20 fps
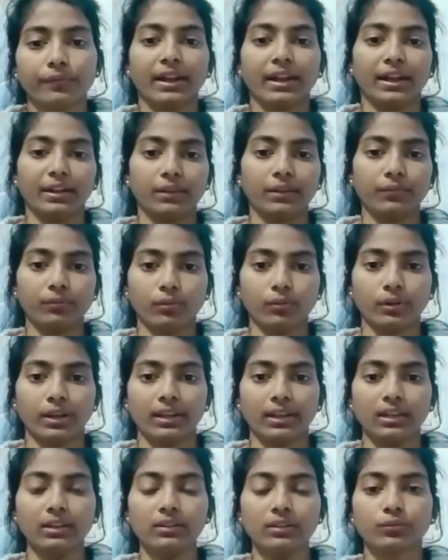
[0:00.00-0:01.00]
Grandiflora
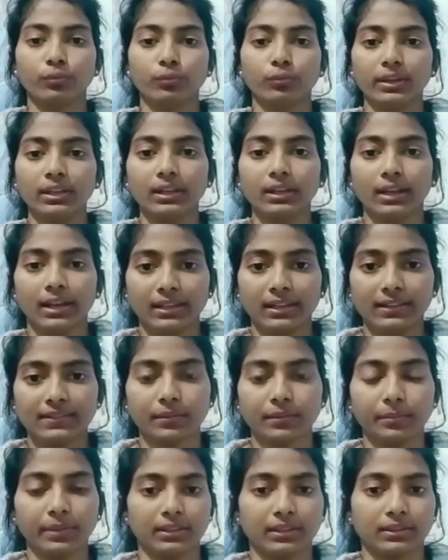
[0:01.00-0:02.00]
is Queen
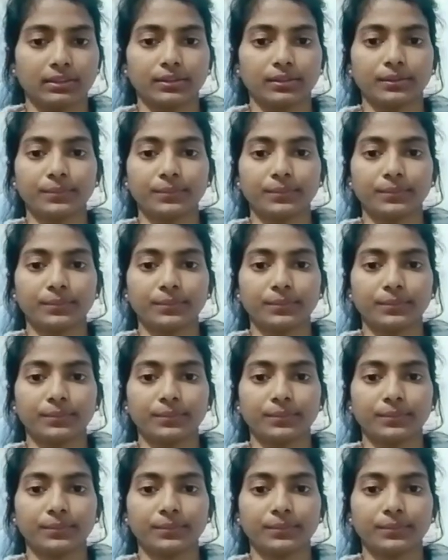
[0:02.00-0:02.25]
Elizabeth.